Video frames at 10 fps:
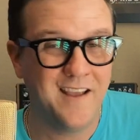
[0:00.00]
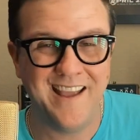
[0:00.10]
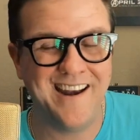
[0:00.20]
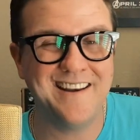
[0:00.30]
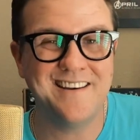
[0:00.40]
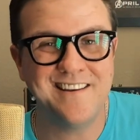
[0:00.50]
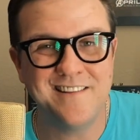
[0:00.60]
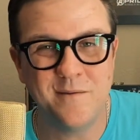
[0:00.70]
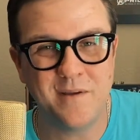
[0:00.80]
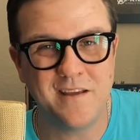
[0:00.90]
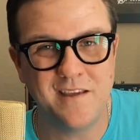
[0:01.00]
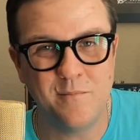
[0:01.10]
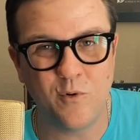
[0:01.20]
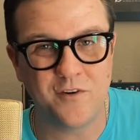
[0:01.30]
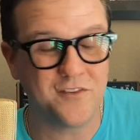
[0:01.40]
and I didn't need the big
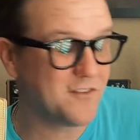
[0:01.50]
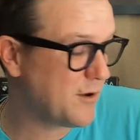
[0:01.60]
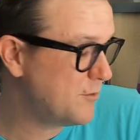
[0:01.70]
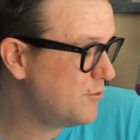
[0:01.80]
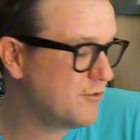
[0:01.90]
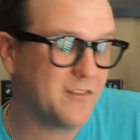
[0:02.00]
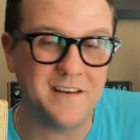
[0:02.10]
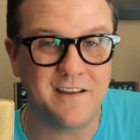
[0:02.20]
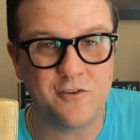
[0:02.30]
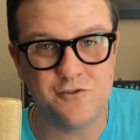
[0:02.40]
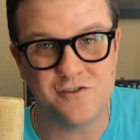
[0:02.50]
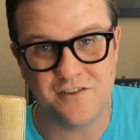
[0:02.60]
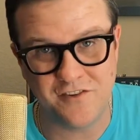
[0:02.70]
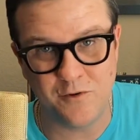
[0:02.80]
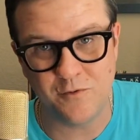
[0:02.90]
keyboard since I was using the Deluge to
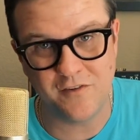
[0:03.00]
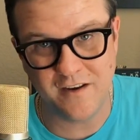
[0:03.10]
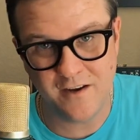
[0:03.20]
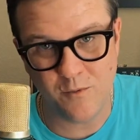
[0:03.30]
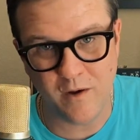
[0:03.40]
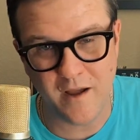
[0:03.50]
sequence it anyway.